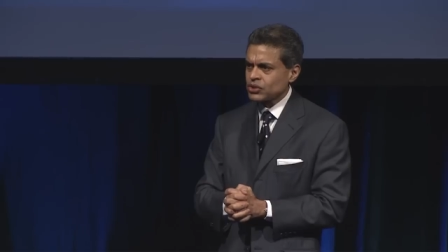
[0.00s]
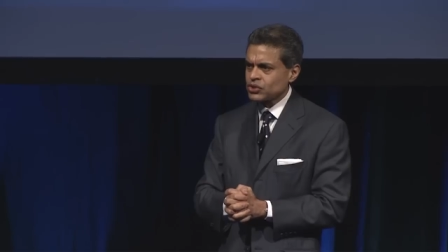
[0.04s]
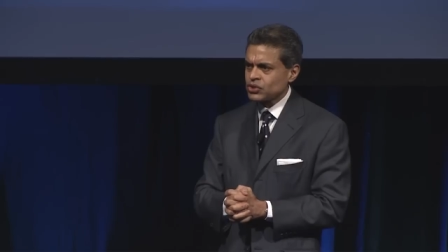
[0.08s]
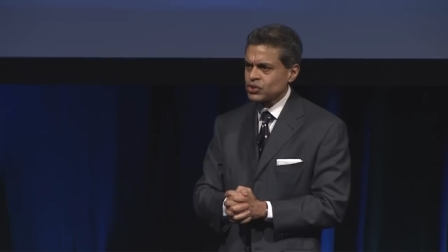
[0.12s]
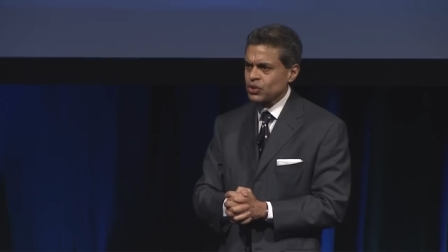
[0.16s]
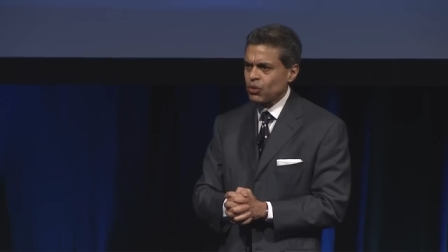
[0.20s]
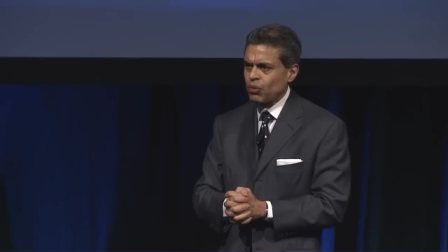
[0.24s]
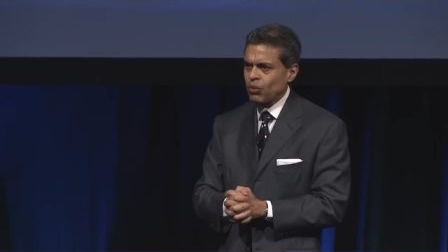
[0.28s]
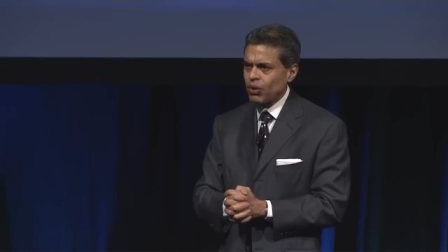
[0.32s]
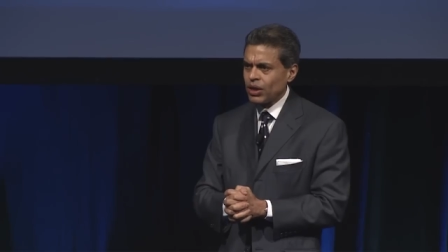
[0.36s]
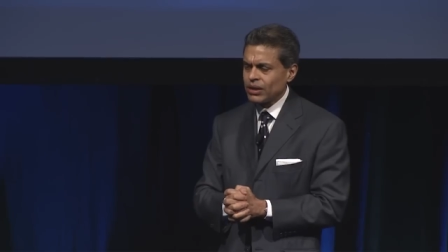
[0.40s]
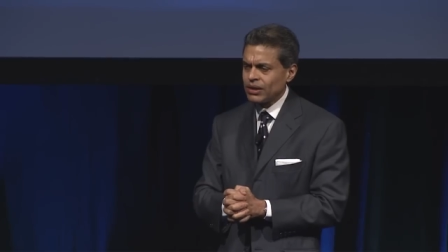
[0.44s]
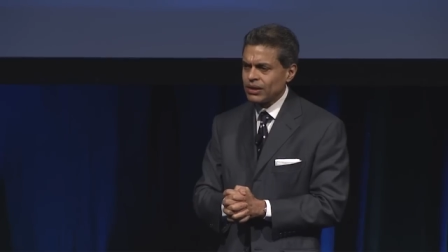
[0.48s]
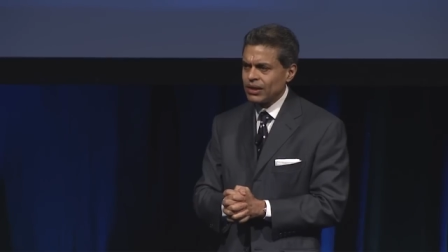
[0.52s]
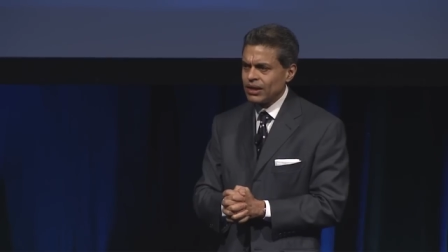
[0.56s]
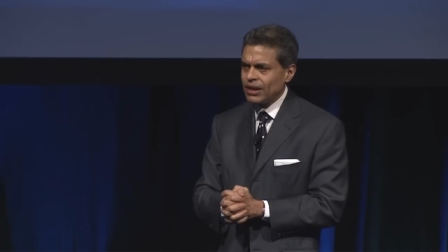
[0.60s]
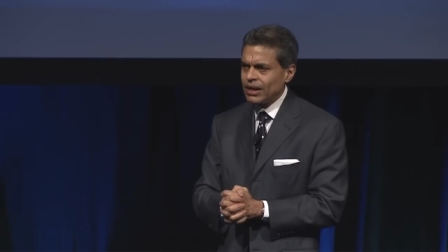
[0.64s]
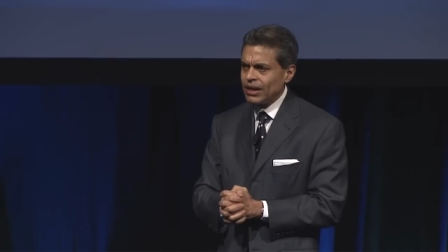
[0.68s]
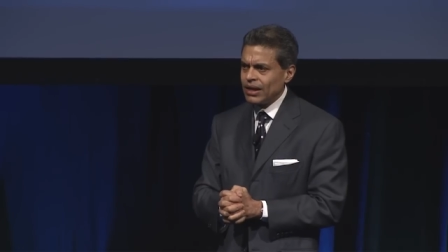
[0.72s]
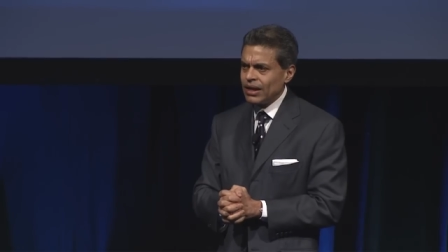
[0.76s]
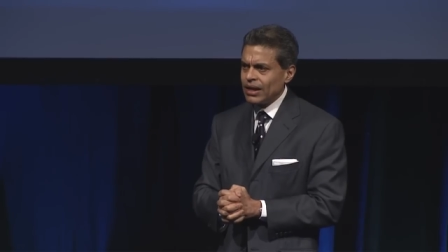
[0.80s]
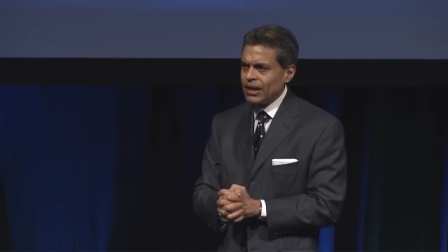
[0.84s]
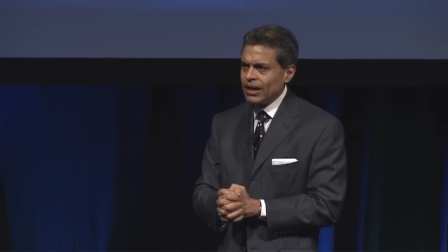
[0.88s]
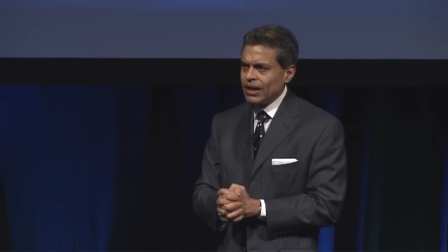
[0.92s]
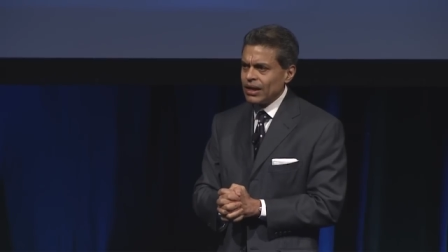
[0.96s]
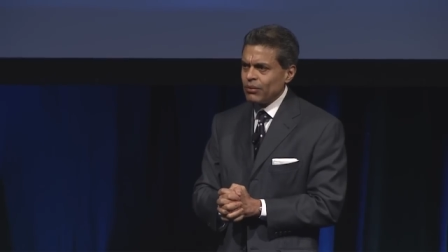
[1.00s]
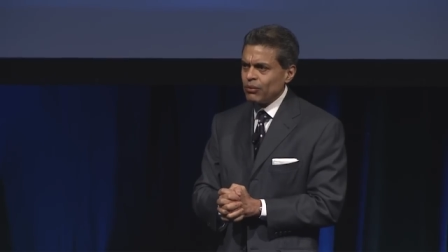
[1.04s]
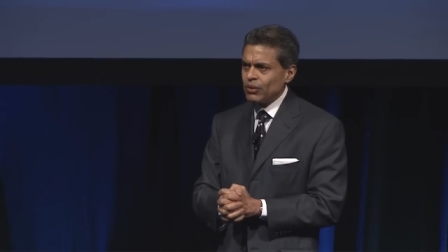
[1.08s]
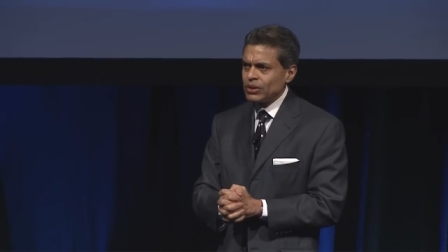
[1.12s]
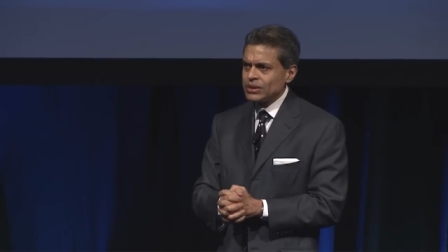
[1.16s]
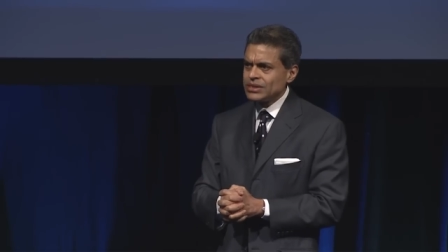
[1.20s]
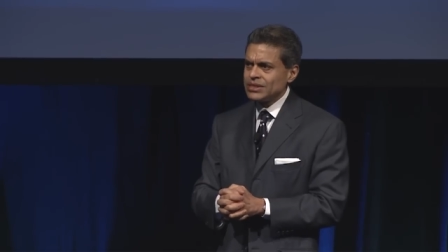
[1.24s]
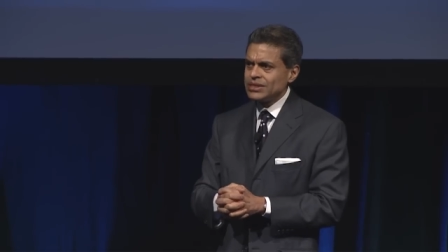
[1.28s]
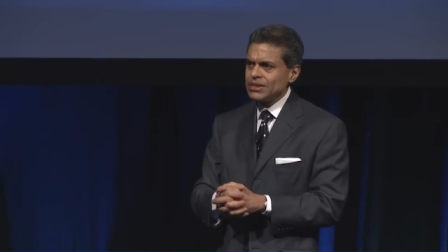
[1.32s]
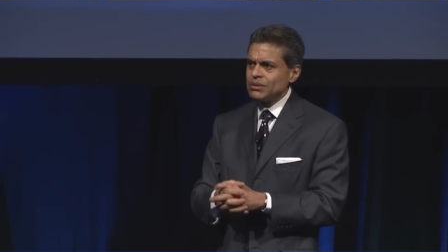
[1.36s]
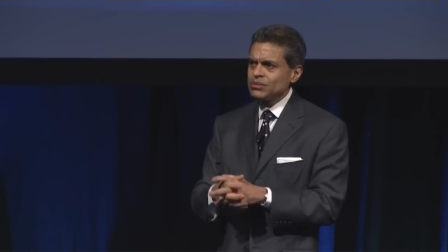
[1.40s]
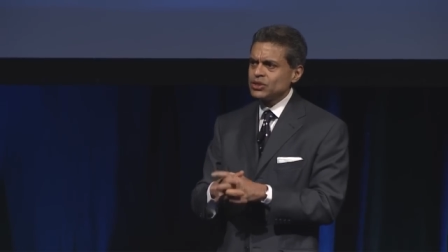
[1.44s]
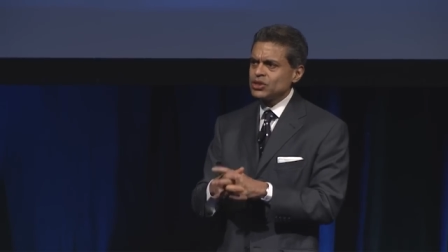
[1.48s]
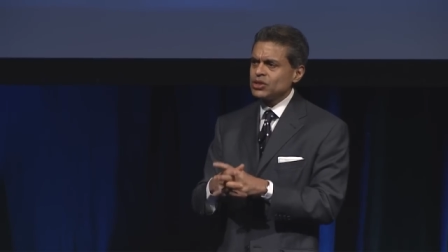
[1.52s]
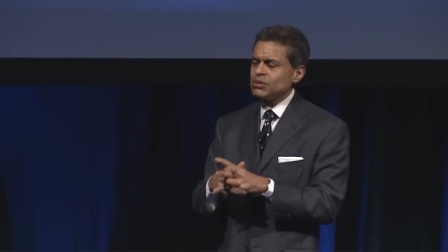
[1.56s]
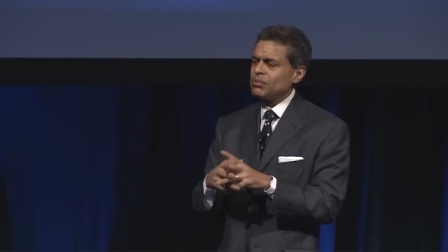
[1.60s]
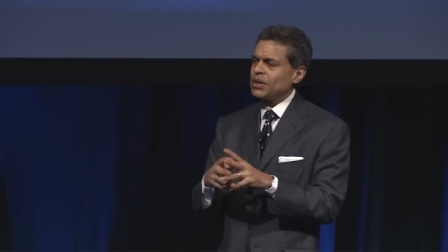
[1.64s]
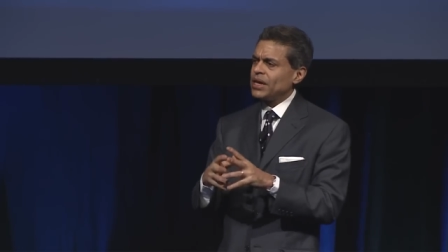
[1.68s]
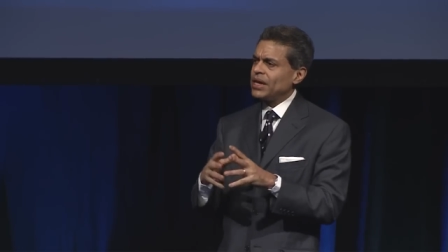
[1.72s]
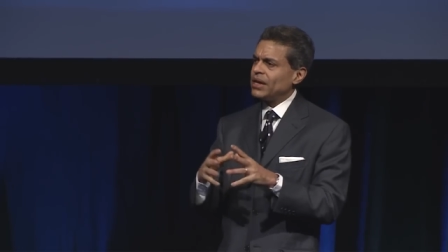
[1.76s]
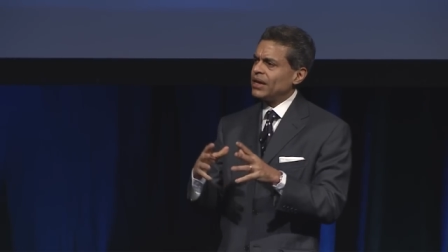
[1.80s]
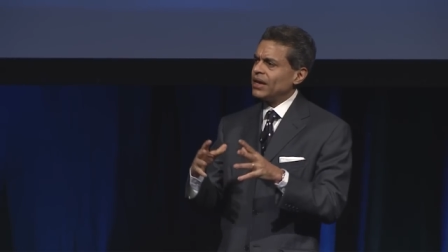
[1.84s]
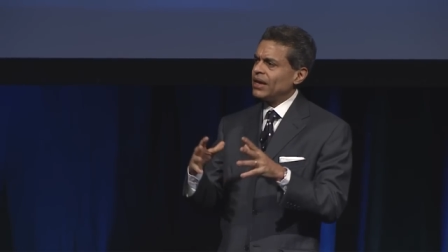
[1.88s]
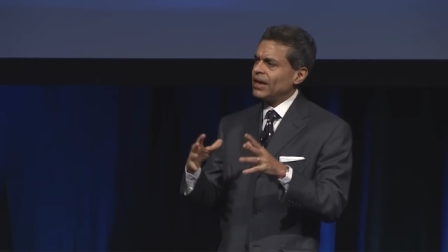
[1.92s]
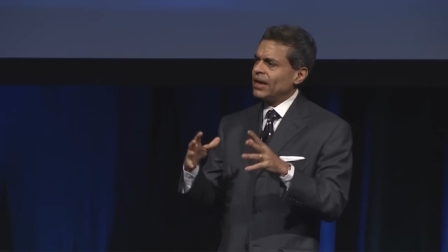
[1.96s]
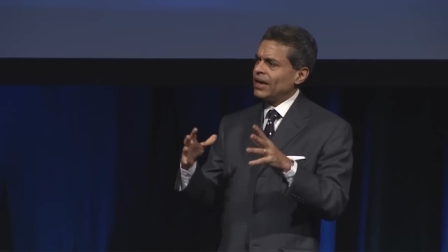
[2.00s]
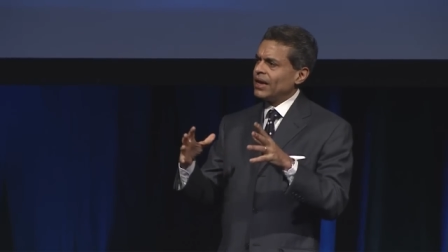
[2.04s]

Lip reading: so well? Well, it seems to me